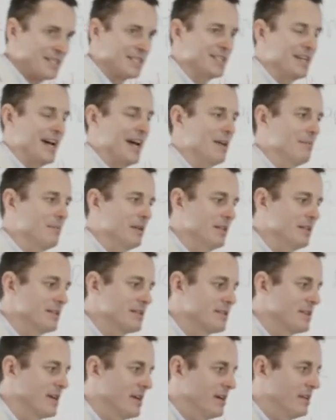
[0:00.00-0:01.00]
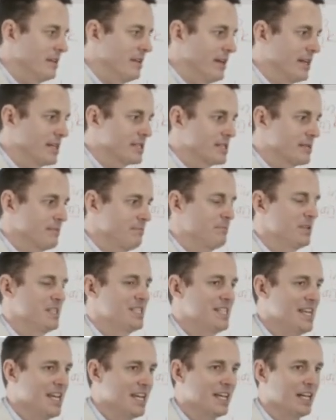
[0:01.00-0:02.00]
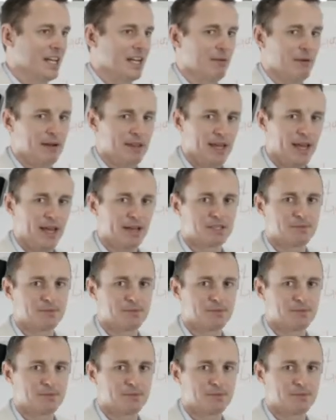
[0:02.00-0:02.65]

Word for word: statements that, ex- particularly when they